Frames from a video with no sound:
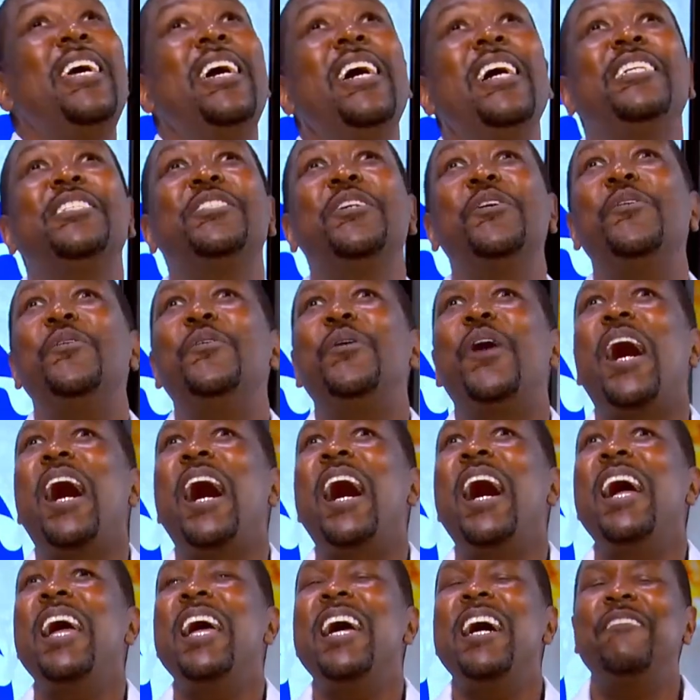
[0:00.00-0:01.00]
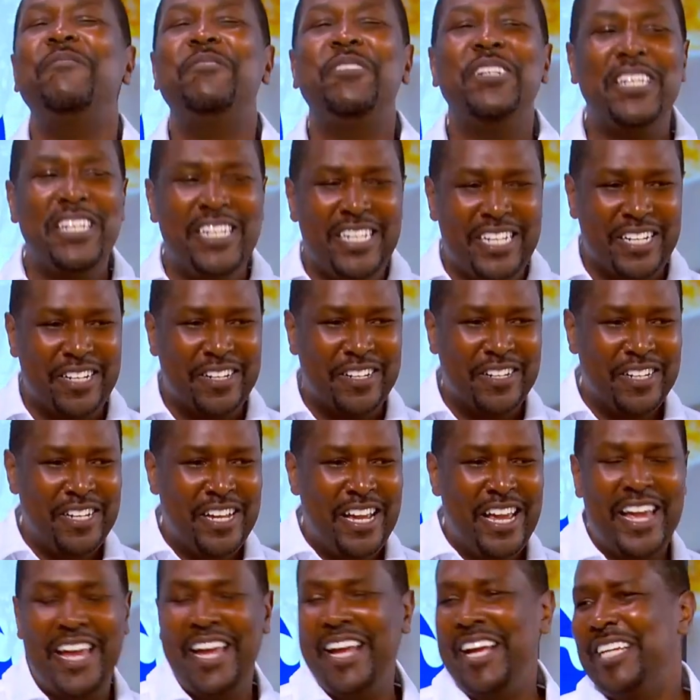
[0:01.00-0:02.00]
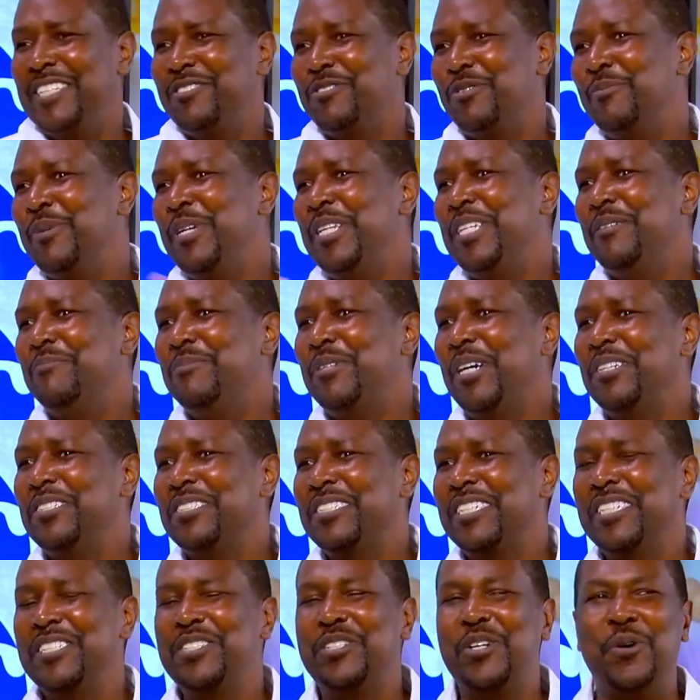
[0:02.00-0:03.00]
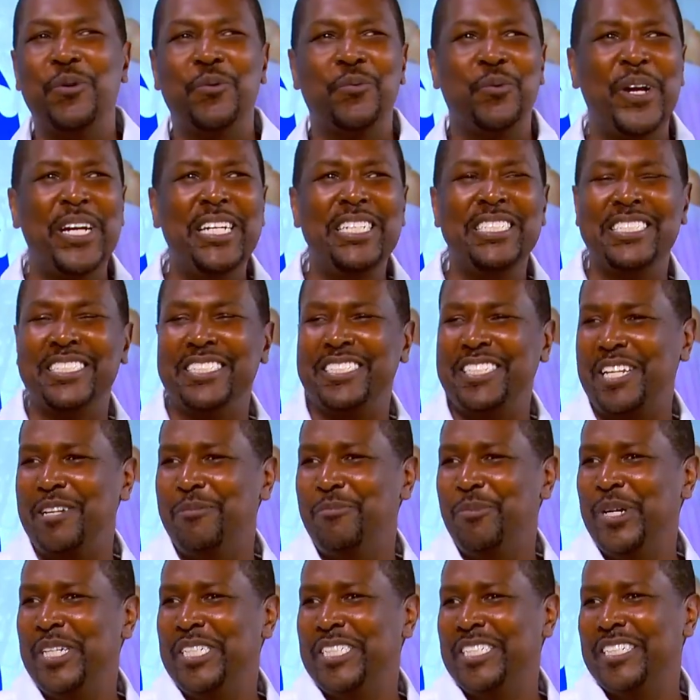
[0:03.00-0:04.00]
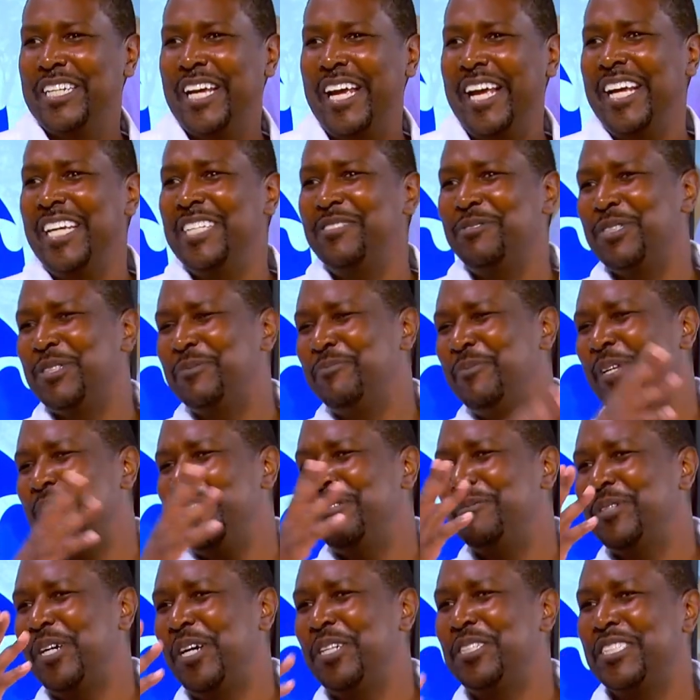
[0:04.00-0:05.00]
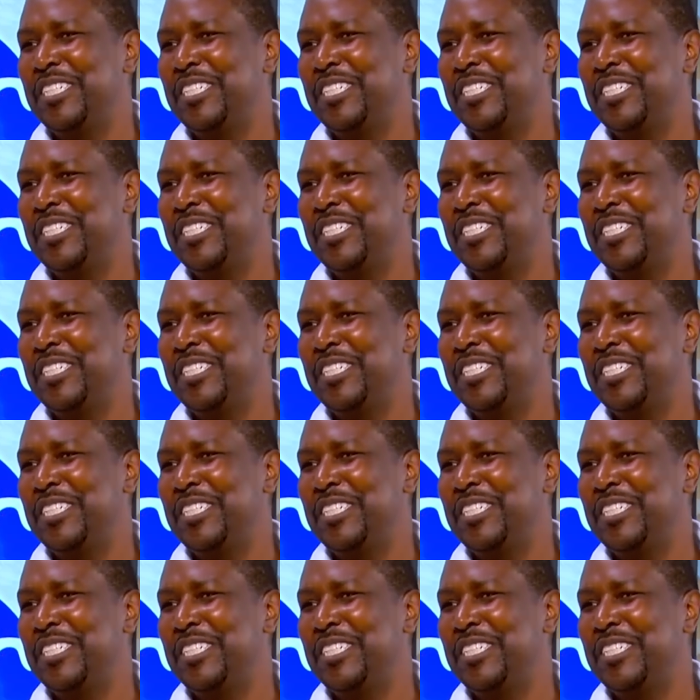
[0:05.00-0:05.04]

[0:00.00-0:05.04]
Yeah. So I have to hear hands with medium dark skin tone raised in celebration. Hands with medium dark